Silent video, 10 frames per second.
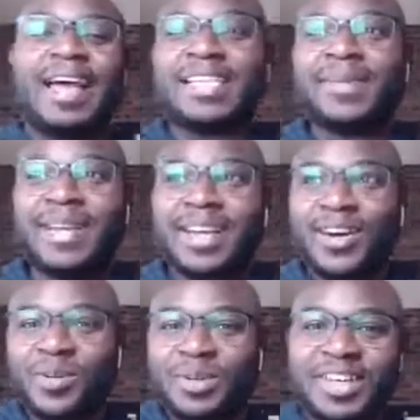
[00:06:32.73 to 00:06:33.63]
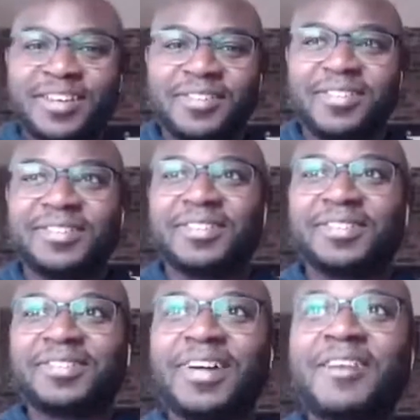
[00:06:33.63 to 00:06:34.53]
time I kind of almost I
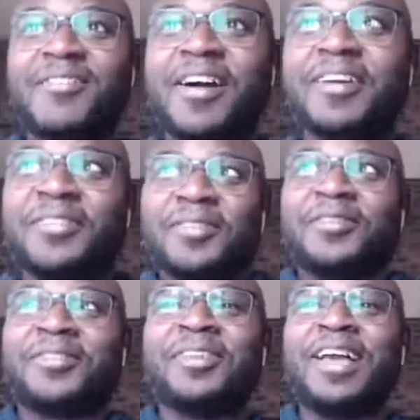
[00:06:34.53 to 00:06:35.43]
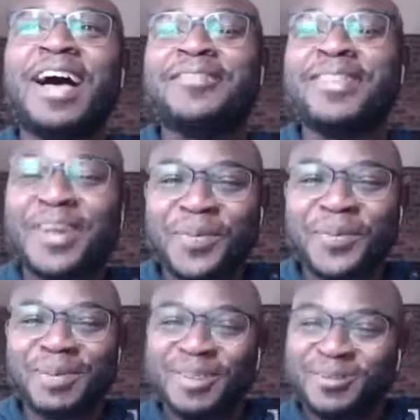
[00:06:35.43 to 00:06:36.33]
cried on the live here, but
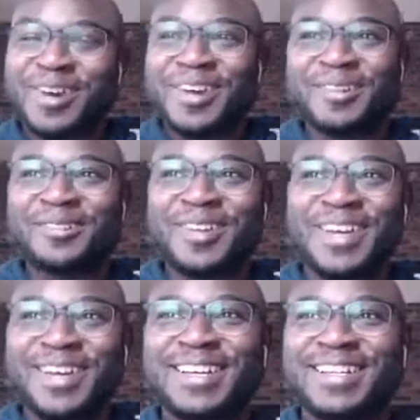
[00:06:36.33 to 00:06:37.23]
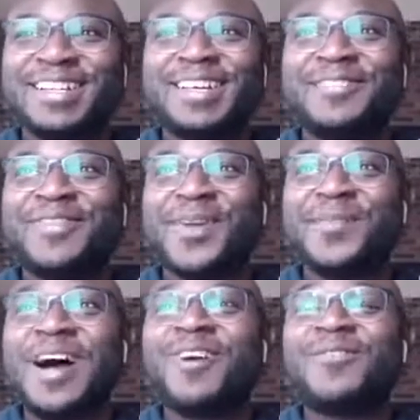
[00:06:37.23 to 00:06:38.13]
it was very very
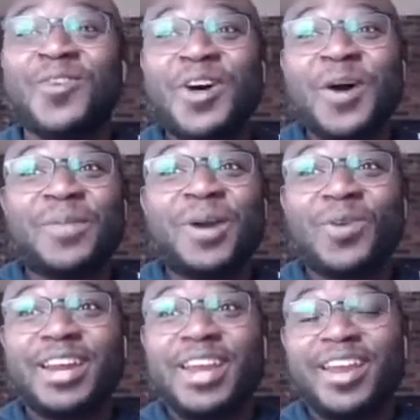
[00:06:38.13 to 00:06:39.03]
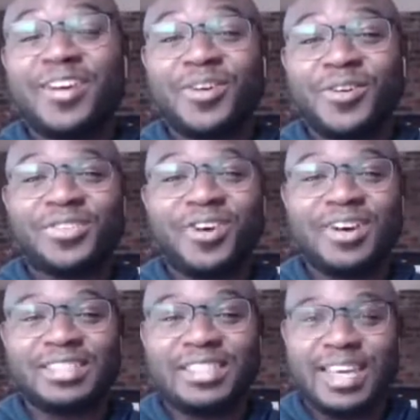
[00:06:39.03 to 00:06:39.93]
powerful. But I want to hear your
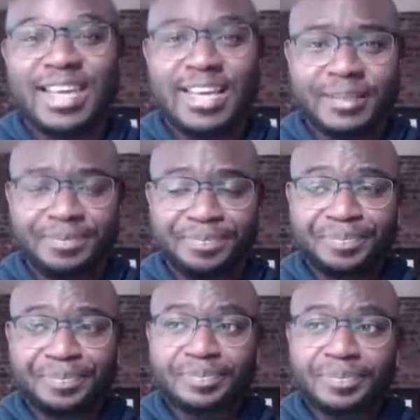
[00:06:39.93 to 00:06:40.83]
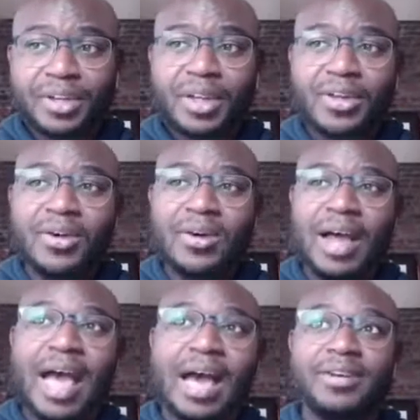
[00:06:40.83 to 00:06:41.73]
thoughts, and
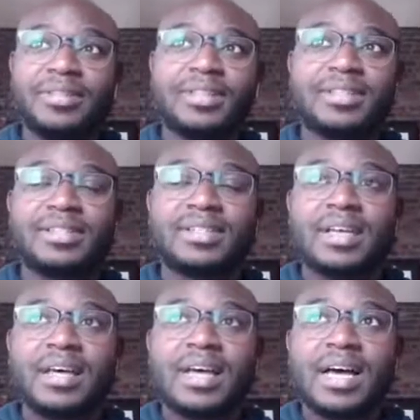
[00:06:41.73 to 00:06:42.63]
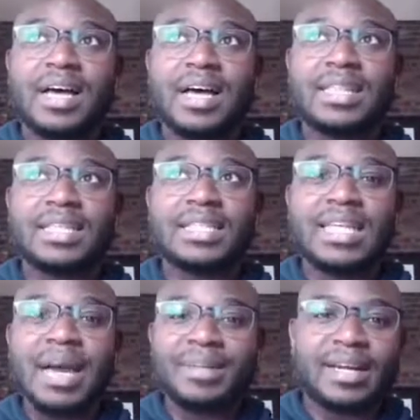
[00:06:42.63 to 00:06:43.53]
how this the
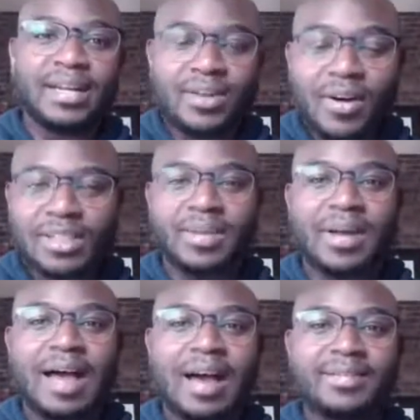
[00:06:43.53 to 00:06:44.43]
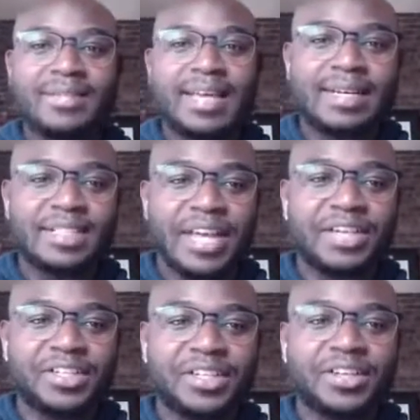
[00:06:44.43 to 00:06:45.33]
topic that I talked about, how's that
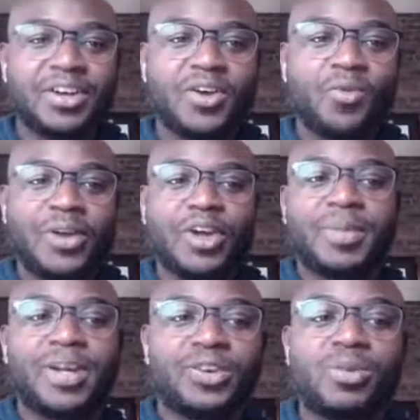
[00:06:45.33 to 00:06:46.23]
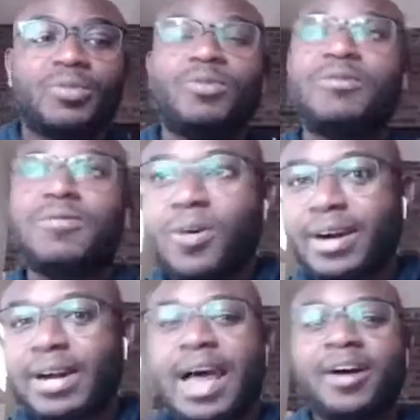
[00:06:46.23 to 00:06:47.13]
changing what you're going to be doing moving forward?
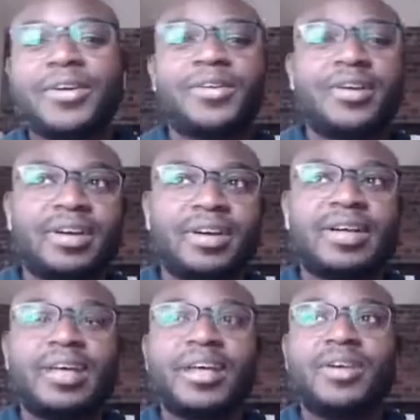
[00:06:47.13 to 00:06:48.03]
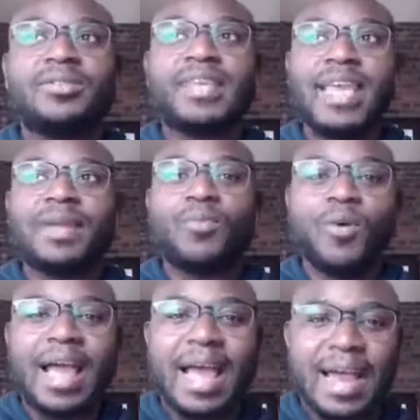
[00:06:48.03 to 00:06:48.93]
How you're going to take
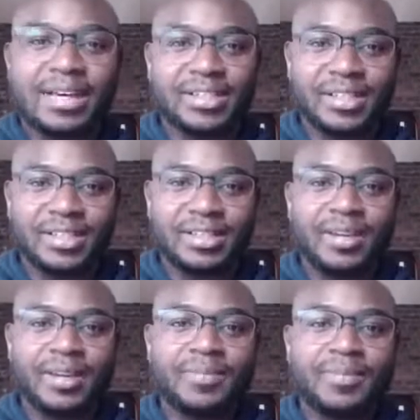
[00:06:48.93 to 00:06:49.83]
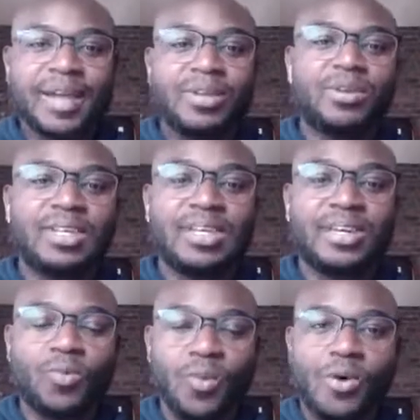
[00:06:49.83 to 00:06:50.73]
more action by
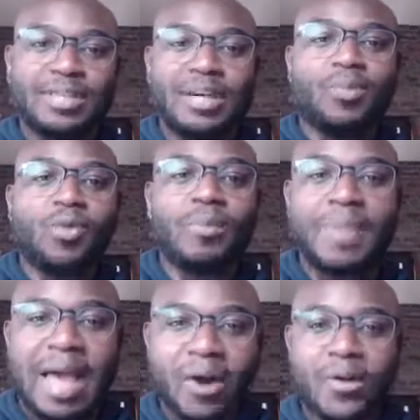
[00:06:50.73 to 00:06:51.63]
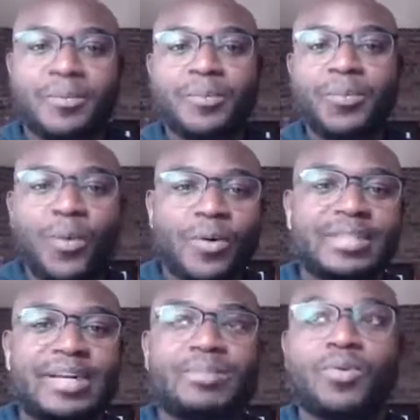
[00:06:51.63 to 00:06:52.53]
using words that are more empowering, words
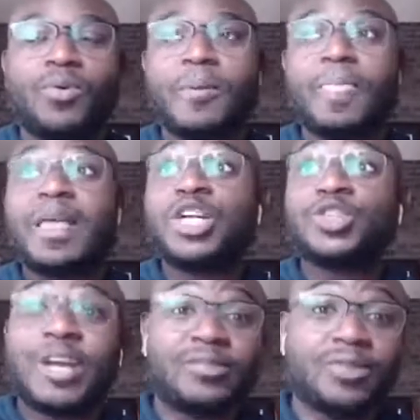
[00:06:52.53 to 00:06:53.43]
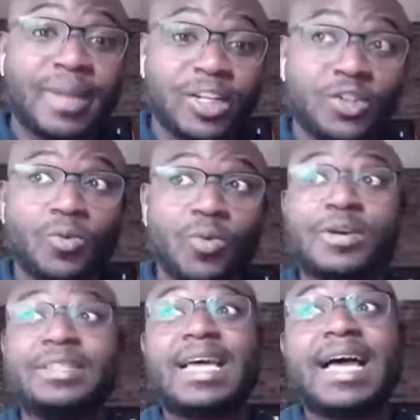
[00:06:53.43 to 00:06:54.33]
that are more transformational,
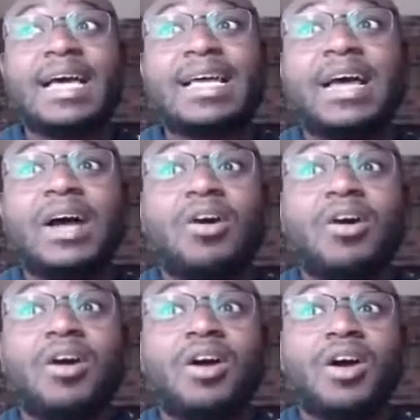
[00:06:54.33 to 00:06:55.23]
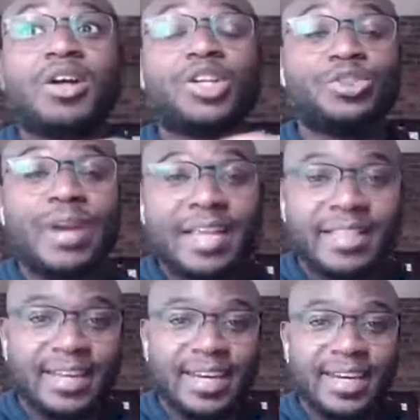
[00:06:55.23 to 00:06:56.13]
words that are
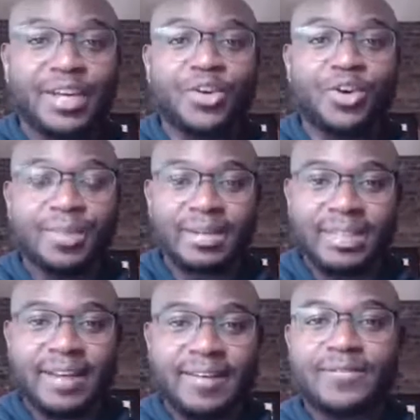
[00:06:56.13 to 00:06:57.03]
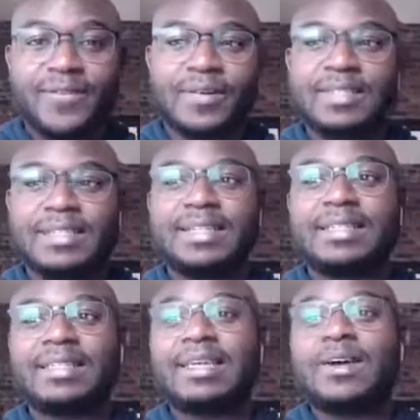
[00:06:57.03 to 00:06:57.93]
strengthening your belief
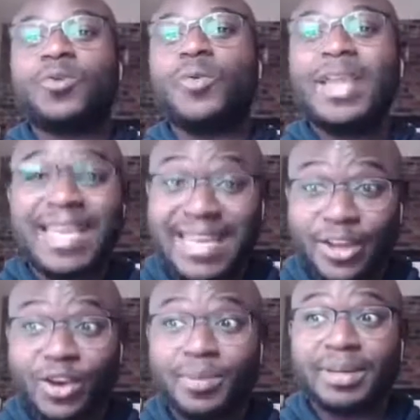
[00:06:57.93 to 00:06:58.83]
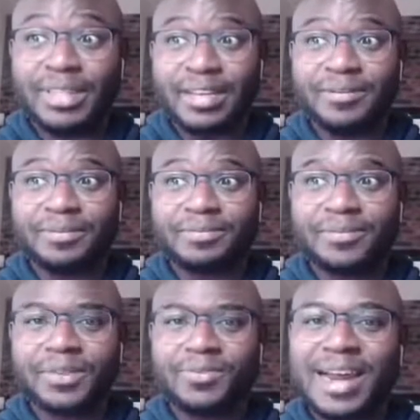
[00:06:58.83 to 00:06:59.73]
versus weakening your belief,
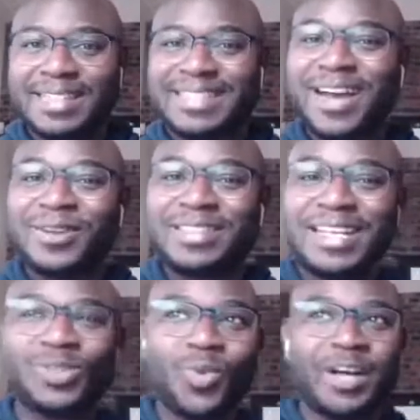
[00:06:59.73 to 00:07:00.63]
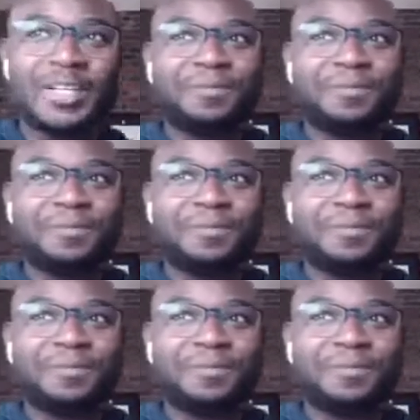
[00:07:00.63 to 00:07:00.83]
right? Because that's what